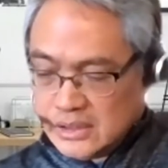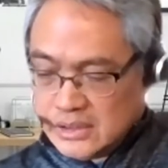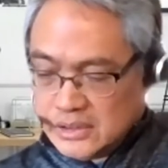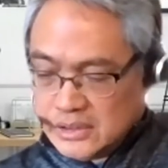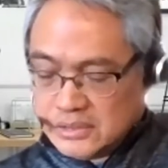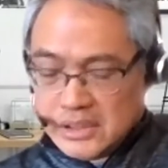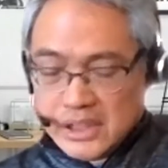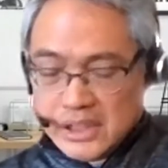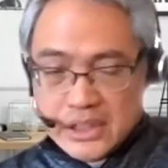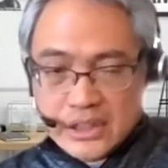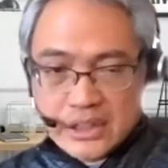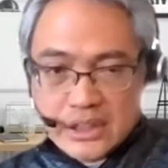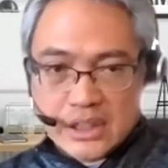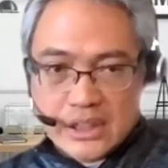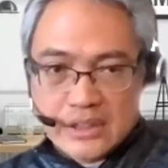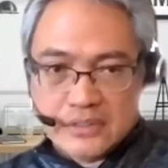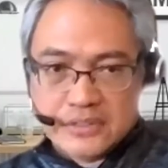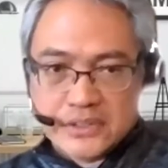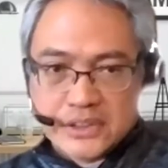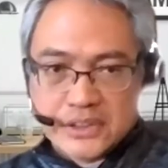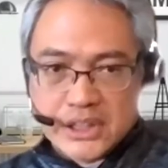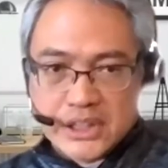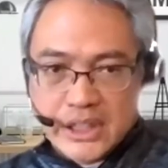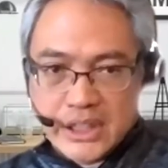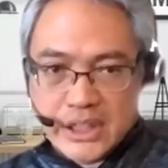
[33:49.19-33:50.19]
It's really tough
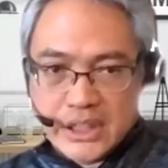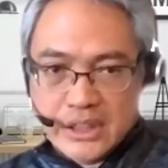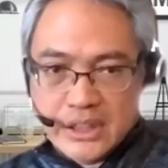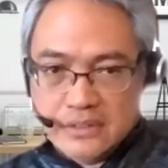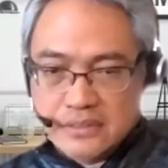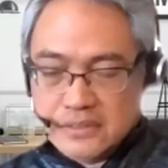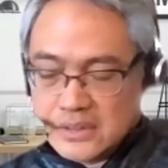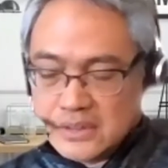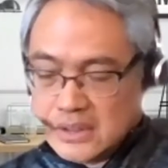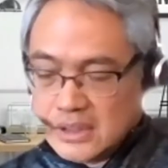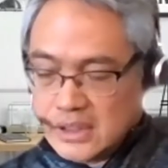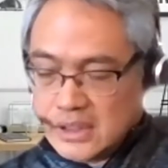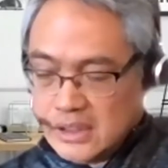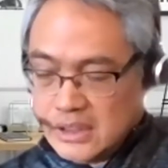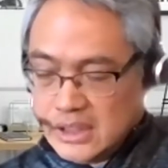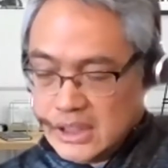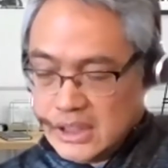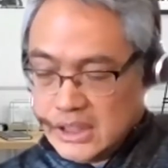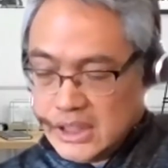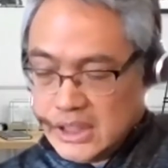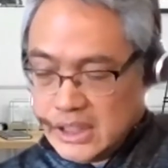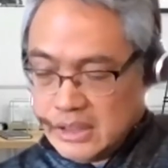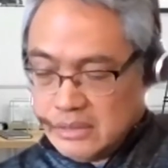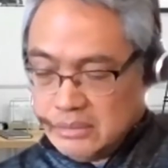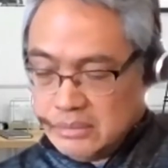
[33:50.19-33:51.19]
sledding for
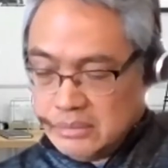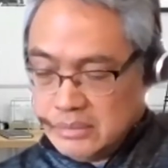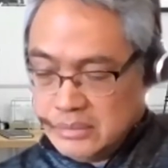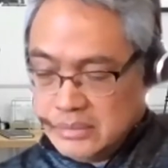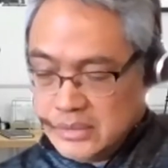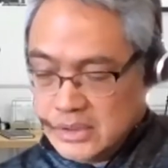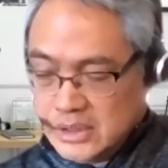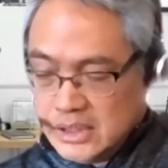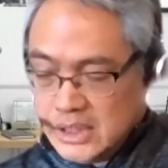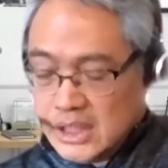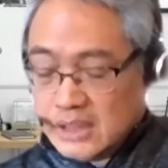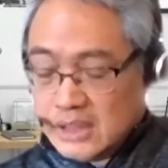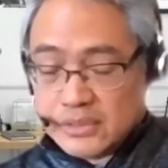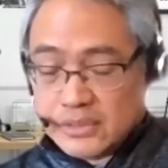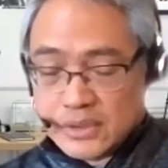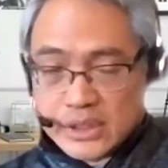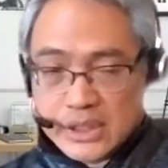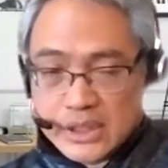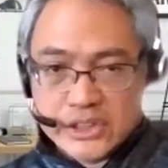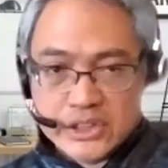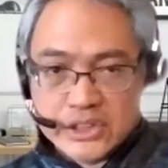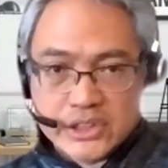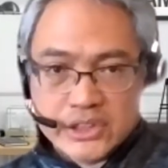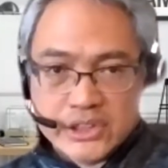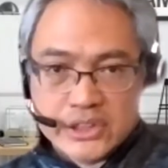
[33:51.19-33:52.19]
them and for
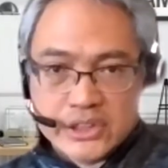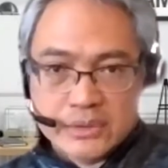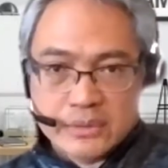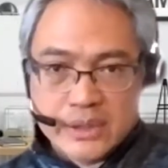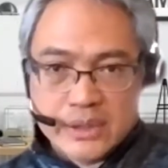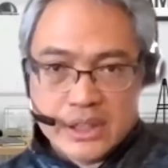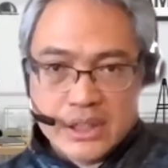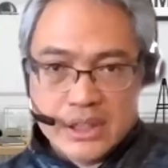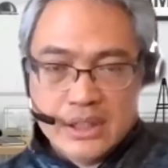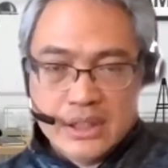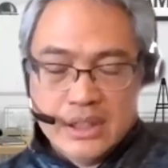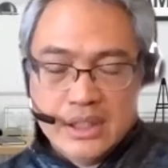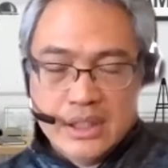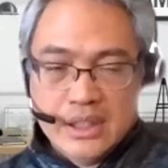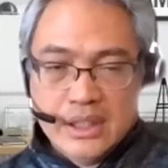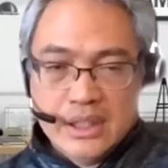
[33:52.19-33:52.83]
us as well.